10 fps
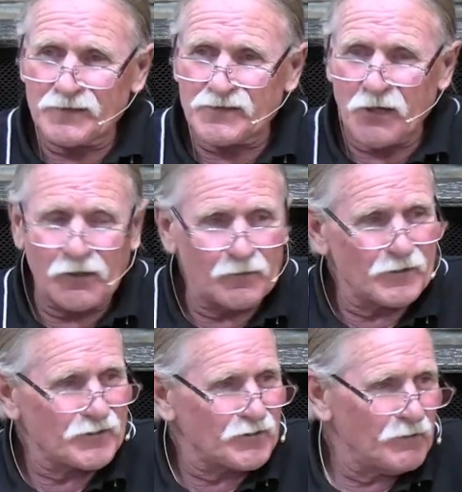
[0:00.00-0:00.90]

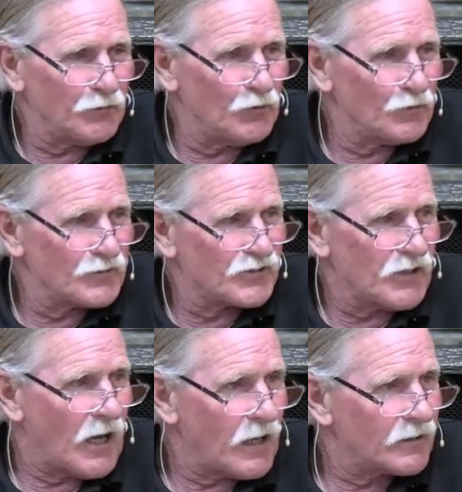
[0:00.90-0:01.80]
Solomon's temple was
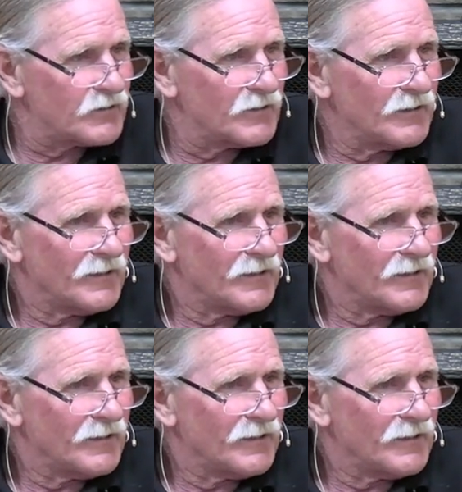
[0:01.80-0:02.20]
sacked,